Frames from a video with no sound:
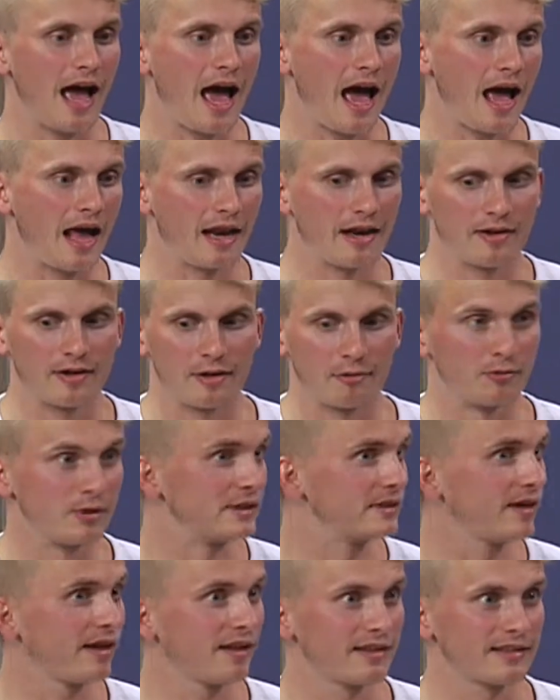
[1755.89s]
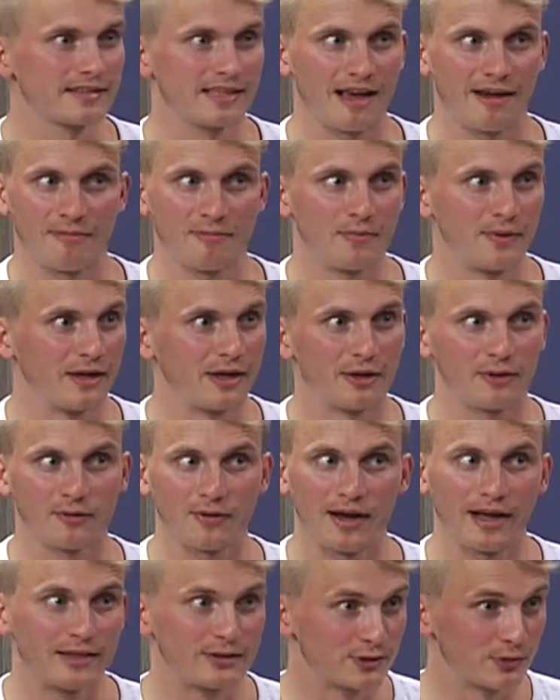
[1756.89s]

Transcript: and the results have been great.